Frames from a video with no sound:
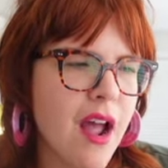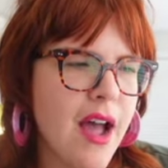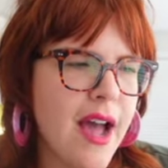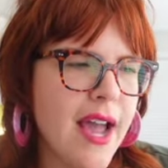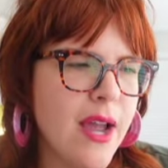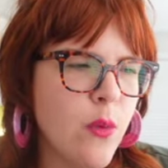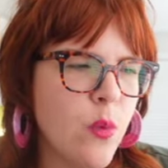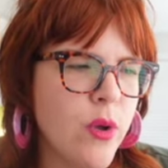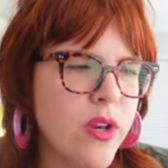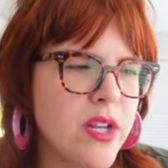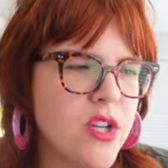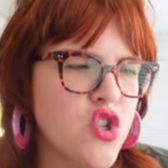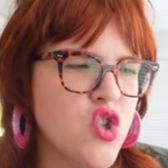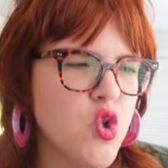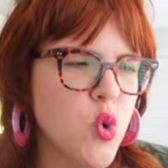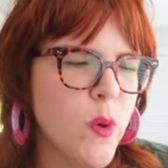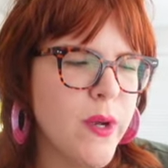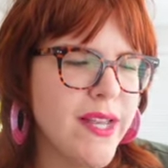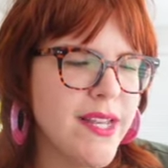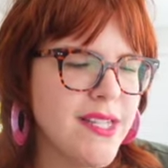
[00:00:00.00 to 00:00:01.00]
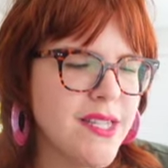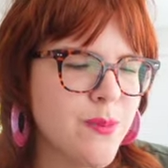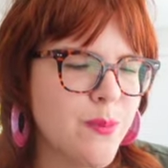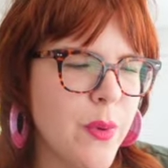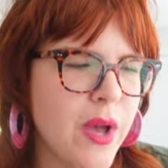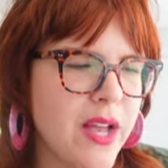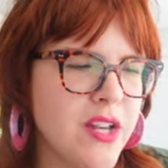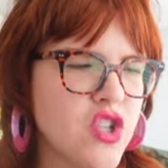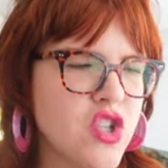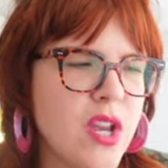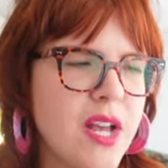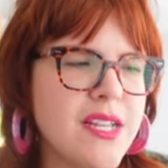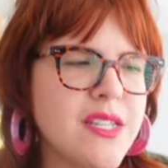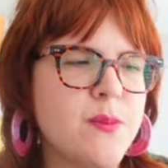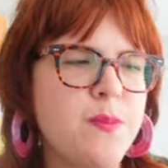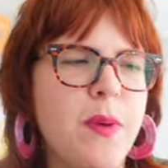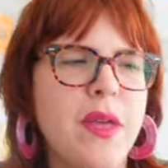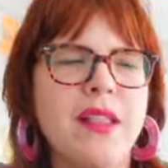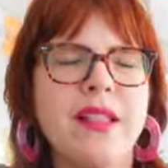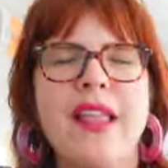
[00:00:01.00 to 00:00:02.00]
I would enjoy as much has
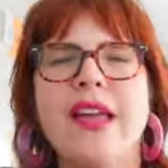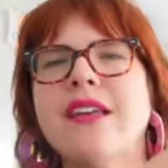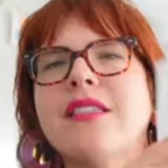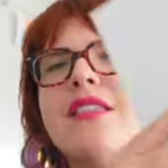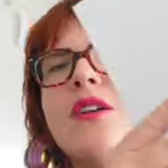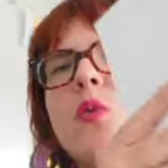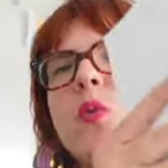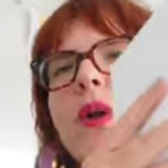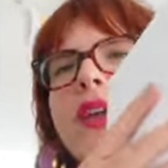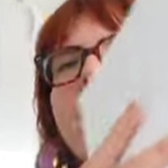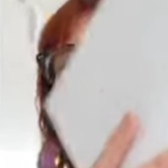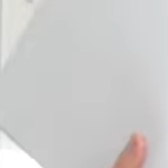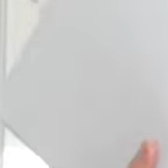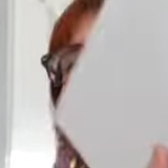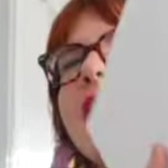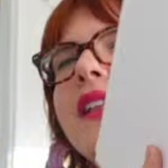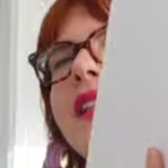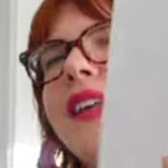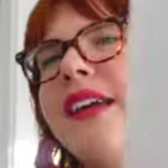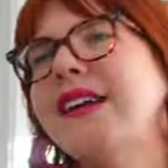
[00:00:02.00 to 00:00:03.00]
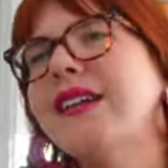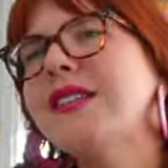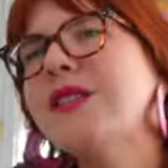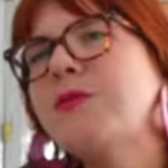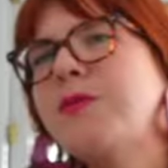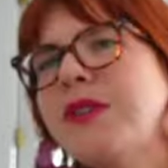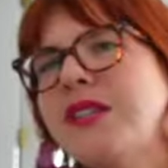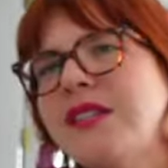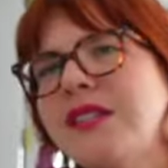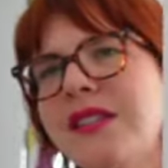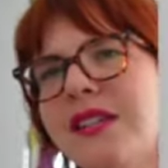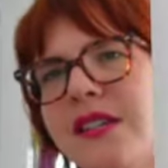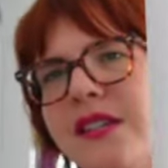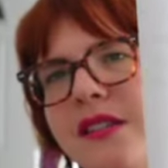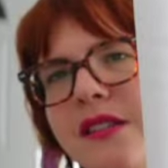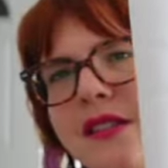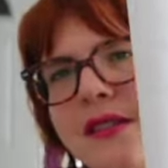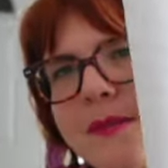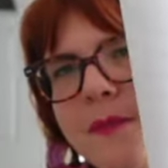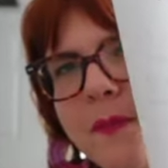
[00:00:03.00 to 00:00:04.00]
been like the week at a glance
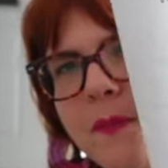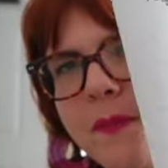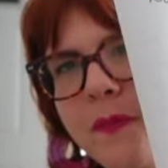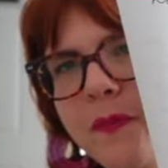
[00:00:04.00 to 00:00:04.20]
business.